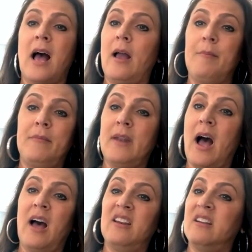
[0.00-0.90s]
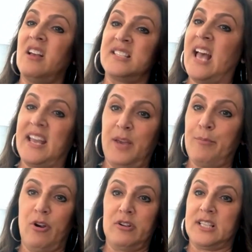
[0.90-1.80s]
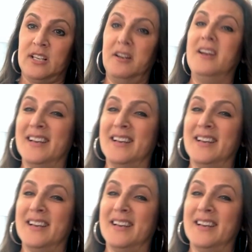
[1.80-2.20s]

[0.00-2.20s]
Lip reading: I'm not a techie person.